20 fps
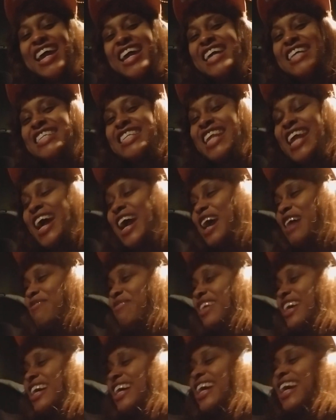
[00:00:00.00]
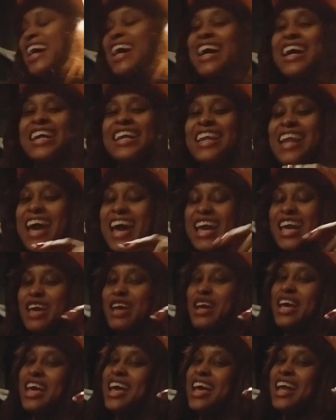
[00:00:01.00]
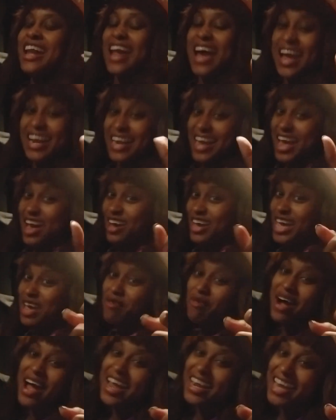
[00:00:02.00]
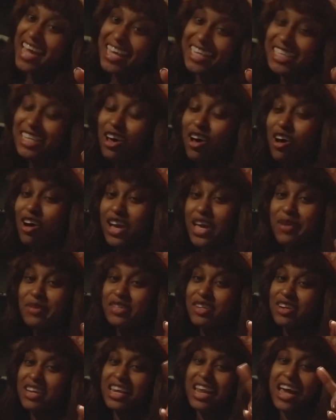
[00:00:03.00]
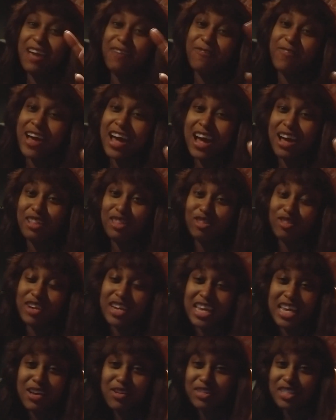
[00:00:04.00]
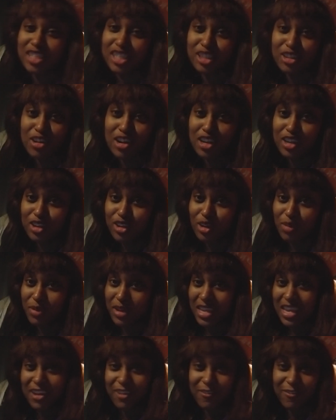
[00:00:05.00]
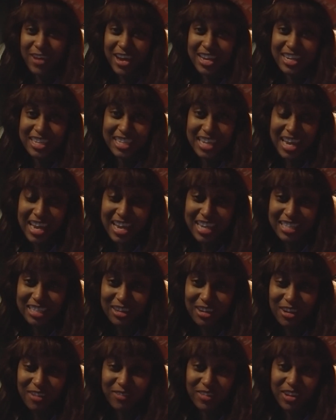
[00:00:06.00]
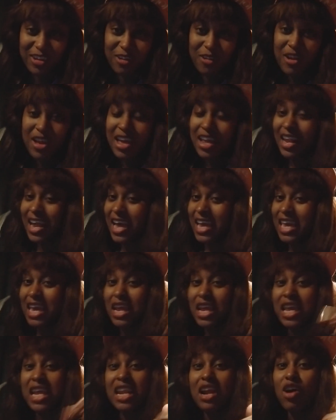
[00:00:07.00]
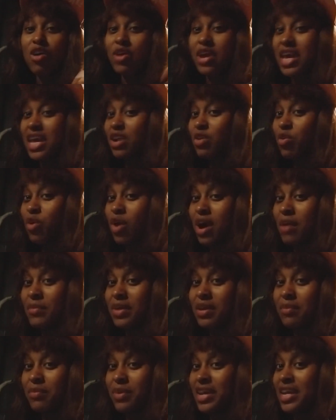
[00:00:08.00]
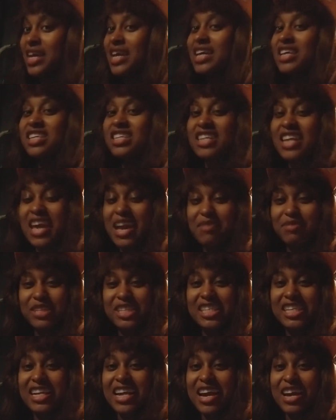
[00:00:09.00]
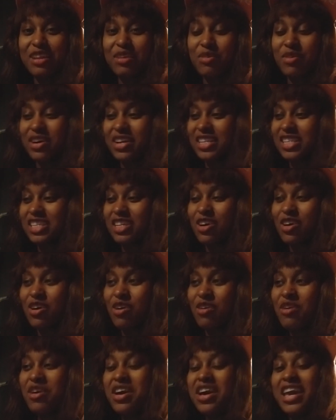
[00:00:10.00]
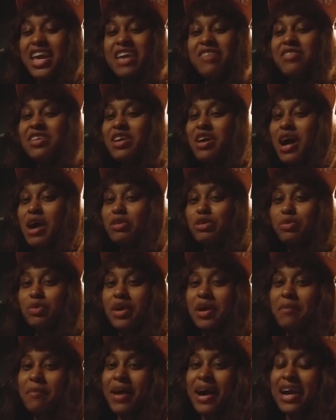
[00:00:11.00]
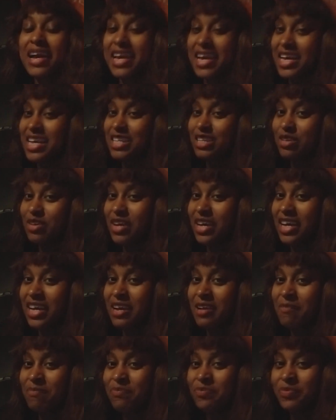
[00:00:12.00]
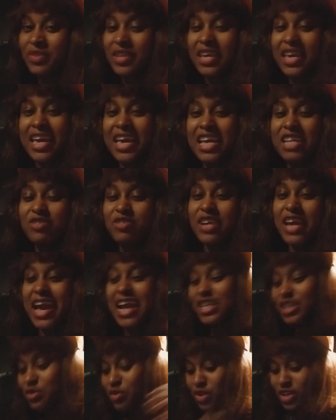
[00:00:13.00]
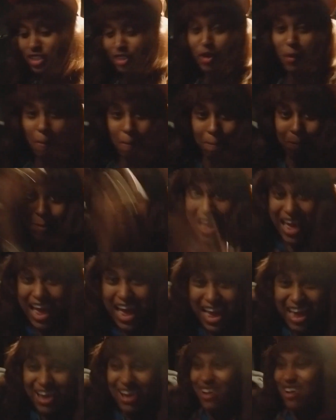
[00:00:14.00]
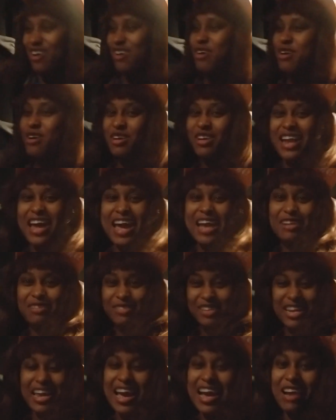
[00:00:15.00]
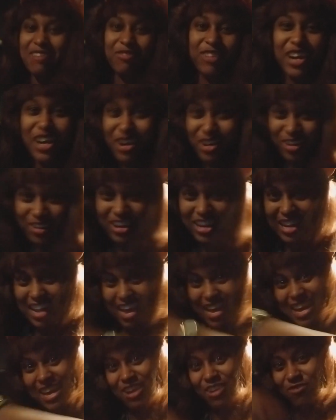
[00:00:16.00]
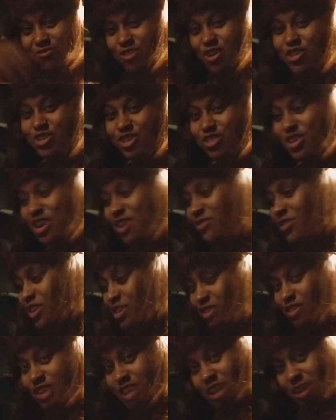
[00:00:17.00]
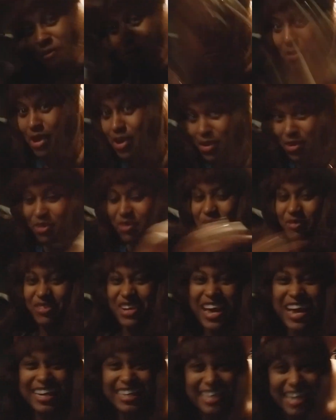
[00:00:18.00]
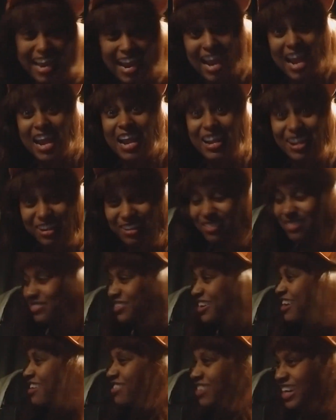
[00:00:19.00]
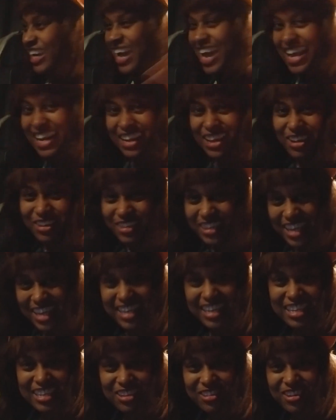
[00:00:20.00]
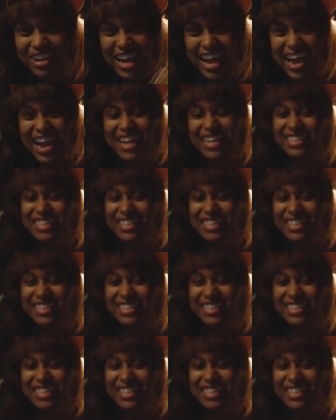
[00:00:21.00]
he slammed me again. Like he, like now he wasn't that tall. He was only like five three. He was a short dude, but he could fight his ass off though. Like he, he don't hit a woman, but he slammed the shit out of one. So even though I was putting my hands on him, his reaction was to blow, like like real quick, like here, fold you up real quick, boom, like damn, okay, little nigga, you got